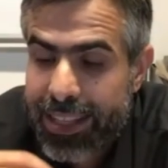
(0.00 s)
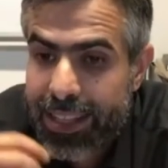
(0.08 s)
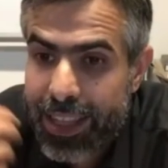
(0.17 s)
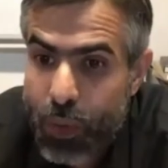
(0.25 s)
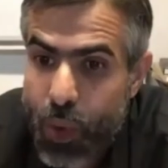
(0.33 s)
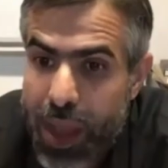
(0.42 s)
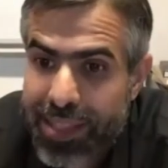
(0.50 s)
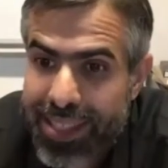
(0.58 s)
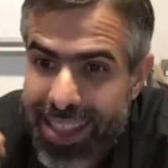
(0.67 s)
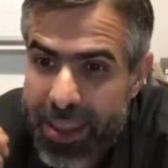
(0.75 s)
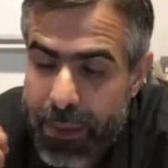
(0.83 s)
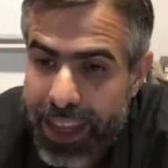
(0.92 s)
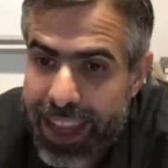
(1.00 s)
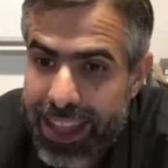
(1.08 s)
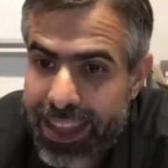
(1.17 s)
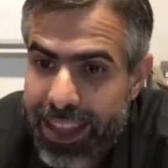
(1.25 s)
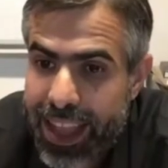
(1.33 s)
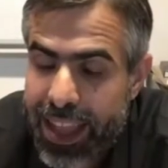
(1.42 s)
It was the
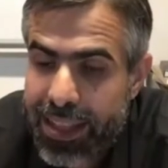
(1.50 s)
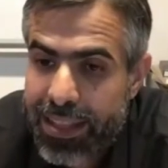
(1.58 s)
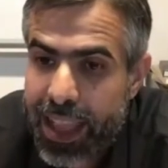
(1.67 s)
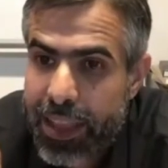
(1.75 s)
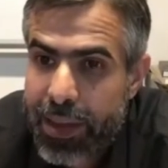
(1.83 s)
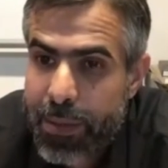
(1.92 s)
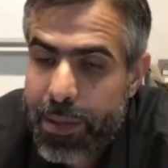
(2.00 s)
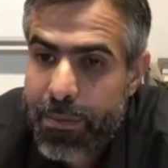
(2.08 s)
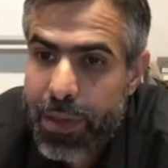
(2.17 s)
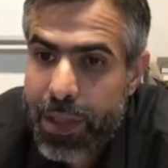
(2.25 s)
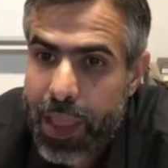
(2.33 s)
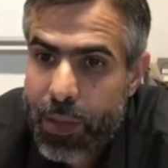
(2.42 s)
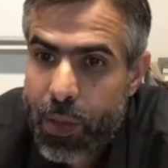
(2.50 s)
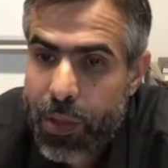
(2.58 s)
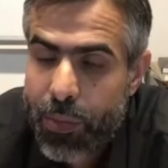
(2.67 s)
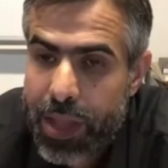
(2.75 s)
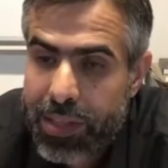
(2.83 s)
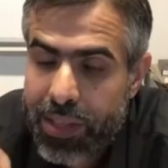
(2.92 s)
beginning, and I remember that I
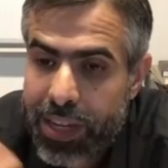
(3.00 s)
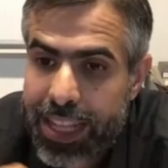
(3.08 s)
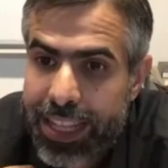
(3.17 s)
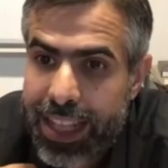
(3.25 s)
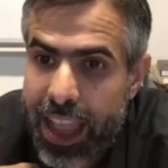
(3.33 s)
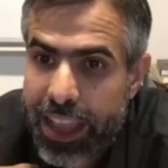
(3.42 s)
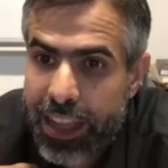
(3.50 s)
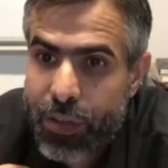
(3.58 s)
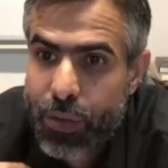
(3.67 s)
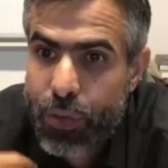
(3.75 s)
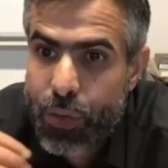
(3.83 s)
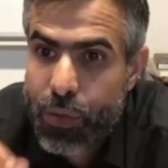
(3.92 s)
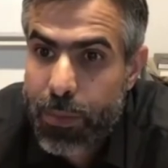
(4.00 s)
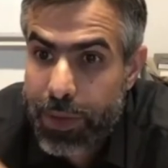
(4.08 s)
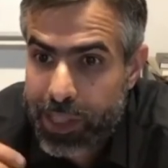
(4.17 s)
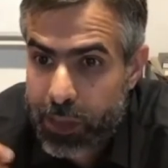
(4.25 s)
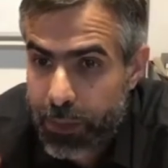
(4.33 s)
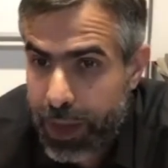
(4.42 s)
was really like to do a
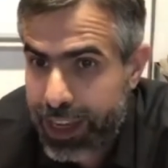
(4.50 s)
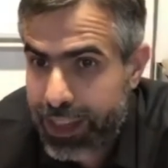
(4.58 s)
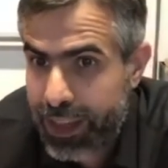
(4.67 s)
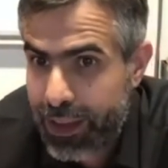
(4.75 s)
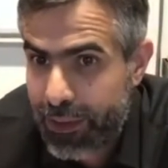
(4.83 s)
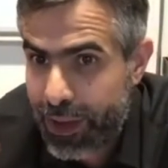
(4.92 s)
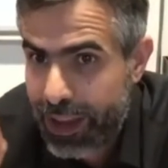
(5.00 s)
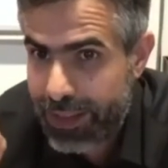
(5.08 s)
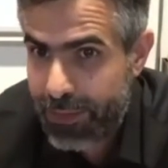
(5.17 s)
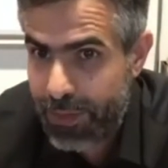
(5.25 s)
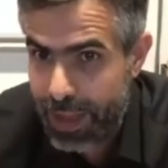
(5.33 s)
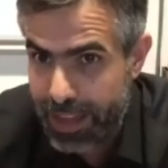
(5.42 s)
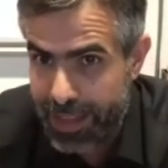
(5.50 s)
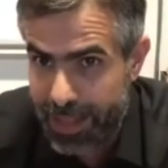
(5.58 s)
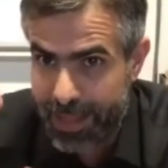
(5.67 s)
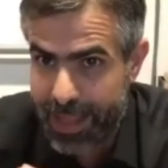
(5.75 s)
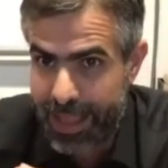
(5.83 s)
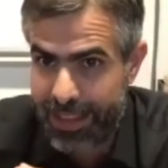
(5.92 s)
perspective and
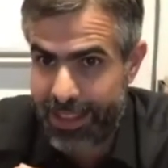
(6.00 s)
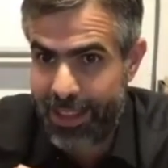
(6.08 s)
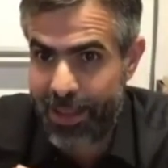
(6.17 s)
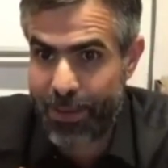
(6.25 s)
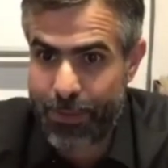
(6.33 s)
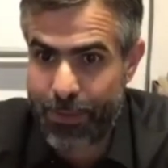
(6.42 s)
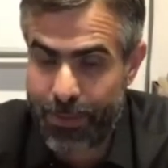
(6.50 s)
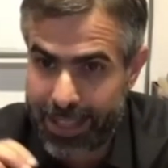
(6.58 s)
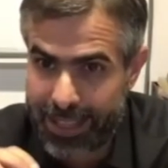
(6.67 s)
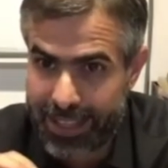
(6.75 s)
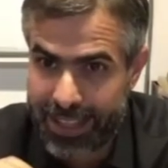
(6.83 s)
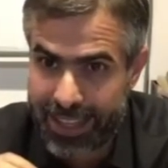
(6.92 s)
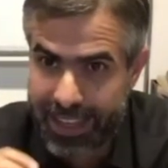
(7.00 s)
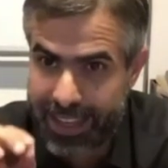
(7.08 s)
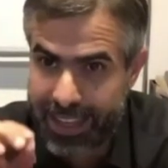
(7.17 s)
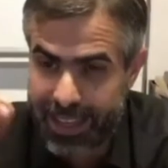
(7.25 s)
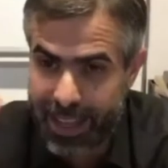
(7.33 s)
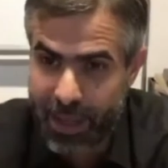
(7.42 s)
find the idea of building
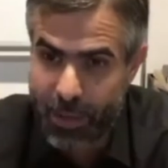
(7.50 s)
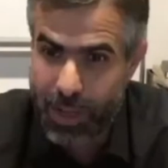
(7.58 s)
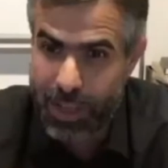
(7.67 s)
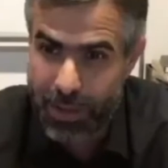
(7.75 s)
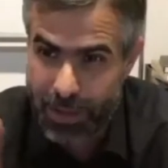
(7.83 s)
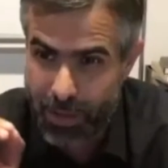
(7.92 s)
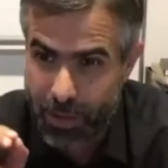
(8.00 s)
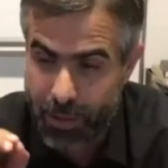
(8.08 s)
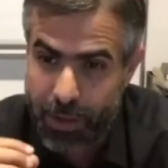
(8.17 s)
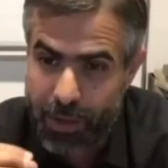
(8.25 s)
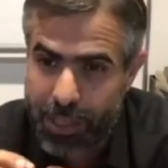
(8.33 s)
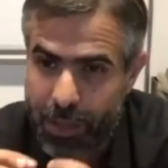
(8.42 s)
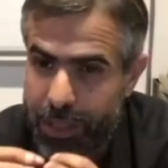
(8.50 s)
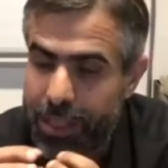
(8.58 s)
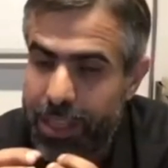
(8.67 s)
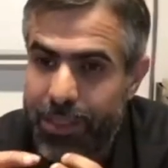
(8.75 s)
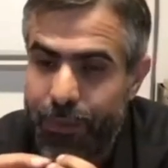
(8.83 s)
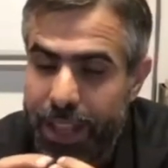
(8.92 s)
and how I draw, because
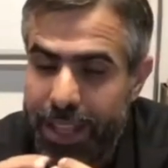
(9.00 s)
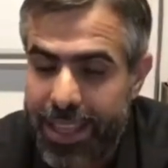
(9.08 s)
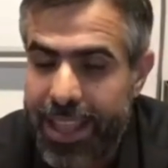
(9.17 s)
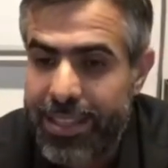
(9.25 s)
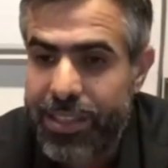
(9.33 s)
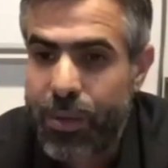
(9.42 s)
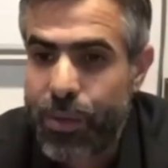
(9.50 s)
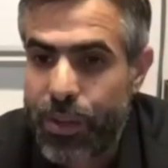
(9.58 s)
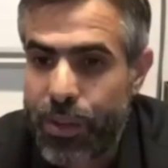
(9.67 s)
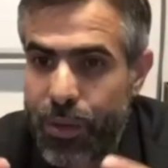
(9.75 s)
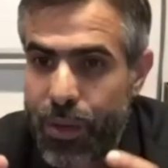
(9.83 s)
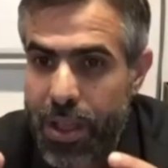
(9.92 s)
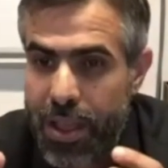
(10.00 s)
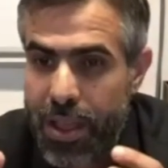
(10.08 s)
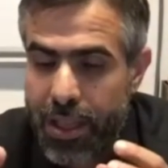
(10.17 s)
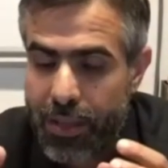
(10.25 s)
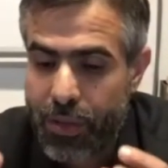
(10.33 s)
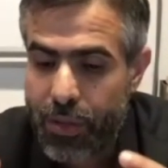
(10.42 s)
it's fantastic when you
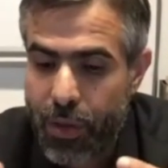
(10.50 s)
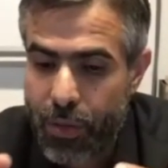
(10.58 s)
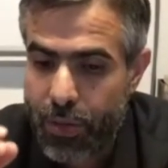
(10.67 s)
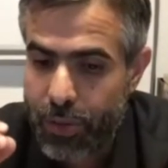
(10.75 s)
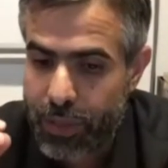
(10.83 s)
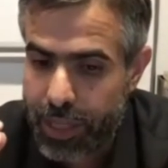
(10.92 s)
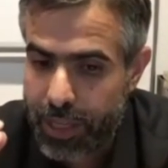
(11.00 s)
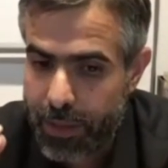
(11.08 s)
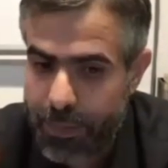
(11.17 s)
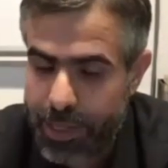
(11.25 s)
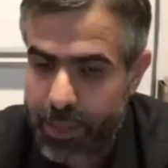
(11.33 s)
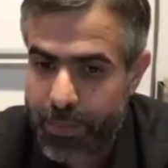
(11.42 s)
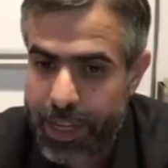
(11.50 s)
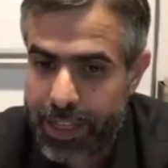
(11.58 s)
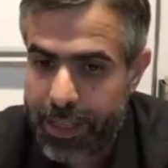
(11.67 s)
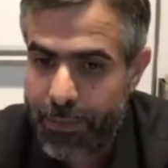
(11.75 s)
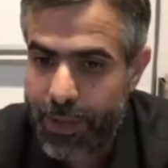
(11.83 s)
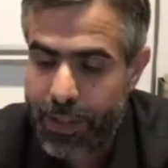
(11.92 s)
draw using the
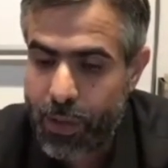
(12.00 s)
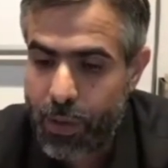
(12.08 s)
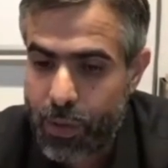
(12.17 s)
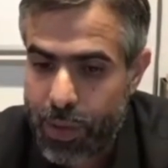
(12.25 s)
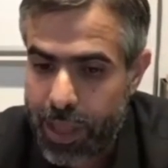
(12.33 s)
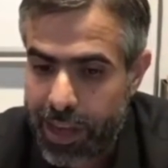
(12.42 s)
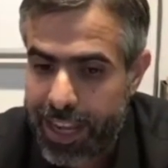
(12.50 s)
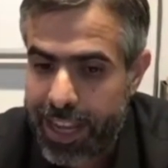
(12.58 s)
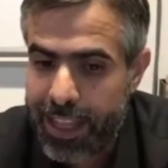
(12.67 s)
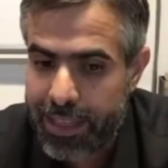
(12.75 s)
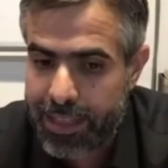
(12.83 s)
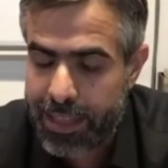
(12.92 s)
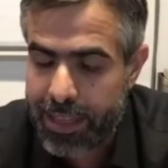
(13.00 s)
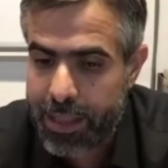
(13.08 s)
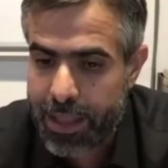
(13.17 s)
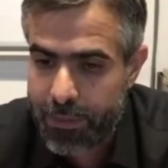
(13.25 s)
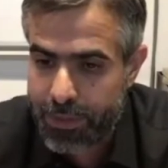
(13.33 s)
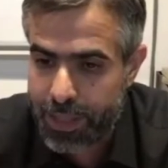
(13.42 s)
perspective and go to the reality.
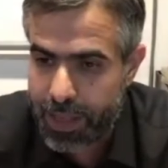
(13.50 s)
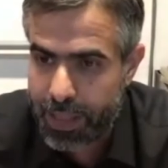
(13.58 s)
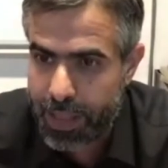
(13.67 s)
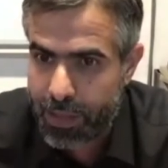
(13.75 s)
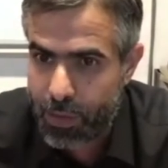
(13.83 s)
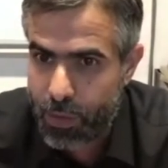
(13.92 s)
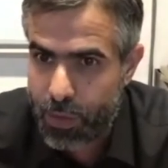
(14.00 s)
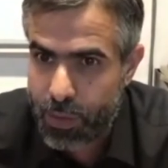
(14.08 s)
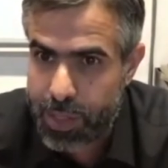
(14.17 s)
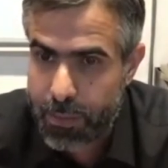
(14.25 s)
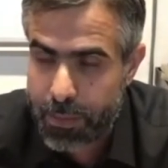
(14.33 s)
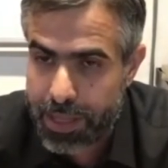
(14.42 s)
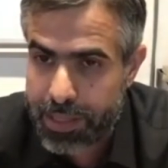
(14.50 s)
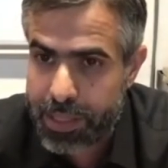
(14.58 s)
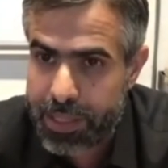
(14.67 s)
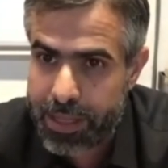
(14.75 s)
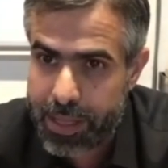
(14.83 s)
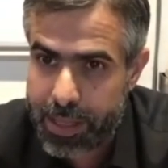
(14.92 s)
Then after that, you use the
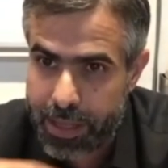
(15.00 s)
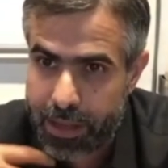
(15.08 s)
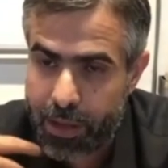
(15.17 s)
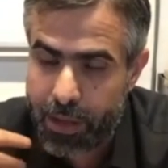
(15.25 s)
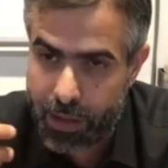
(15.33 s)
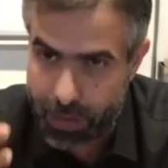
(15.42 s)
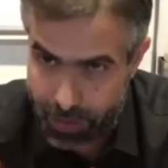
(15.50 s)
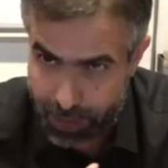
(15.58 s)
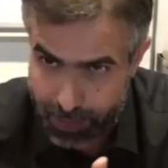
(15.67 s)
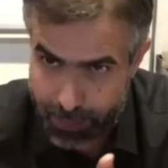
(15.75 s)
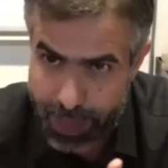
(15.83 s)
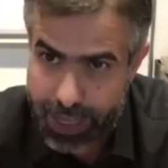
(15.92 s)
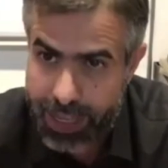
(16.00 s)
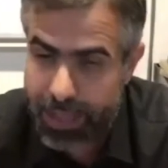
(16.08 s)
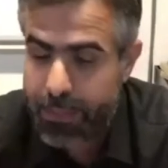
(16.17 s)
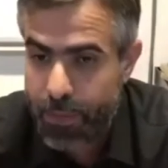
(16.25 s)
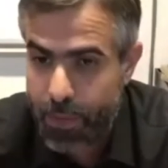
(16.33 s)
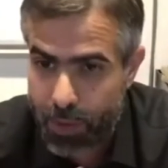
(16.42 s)
pencil, then make it
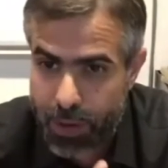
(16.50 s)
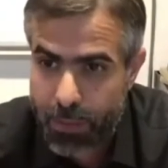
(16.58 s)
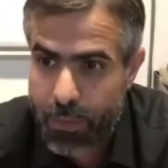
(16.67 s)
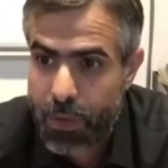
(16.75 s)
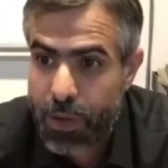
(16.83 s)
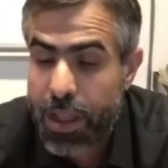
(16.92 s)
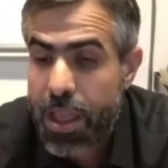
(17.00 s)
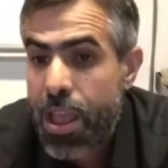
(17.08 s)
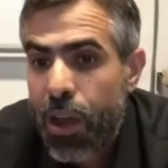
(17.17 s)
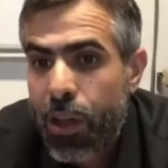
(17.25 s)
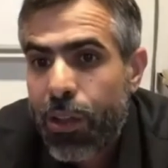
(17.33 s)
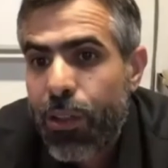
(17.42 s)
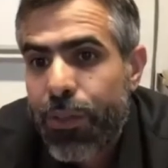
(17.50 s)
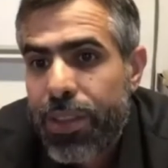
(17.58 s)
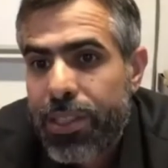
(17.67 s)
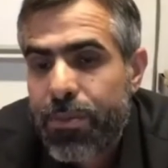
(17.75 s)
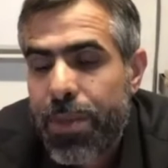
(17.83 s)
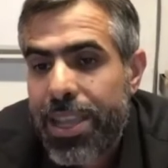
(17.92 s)
more and more. All of
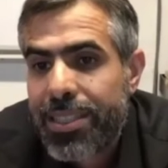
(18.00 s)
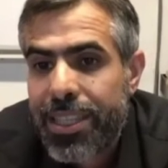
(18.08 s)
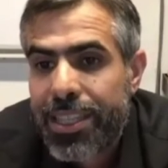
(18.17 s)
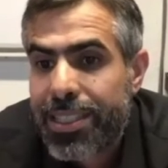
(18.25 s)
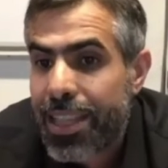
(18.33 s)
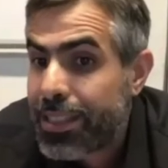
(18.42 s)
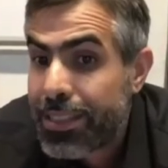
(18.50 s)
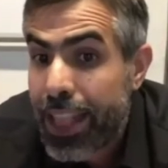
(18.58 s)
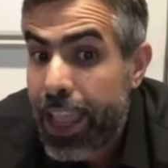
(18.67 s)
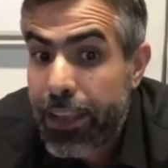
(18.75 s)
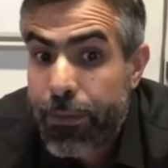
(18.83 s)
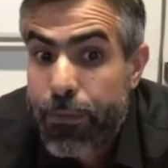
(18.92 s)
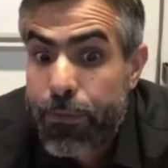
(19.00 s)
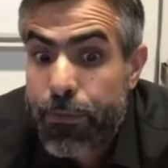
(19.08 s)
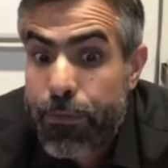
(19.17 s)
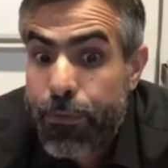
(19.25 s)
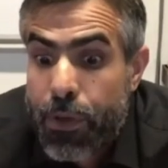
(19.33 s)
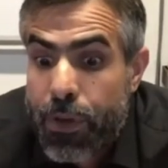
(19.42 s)
these basics, that's like
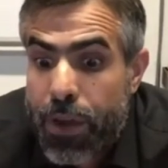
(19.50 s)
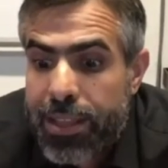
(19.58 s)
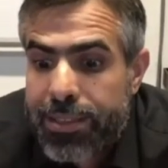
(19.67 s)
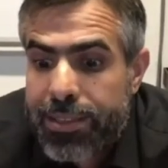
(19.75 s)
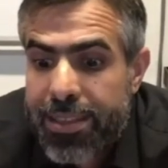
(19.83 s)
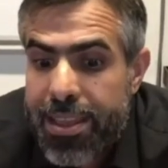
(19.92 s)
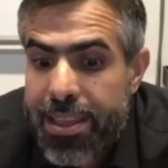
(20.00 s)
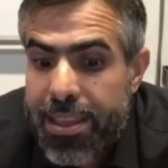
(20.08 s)
for us,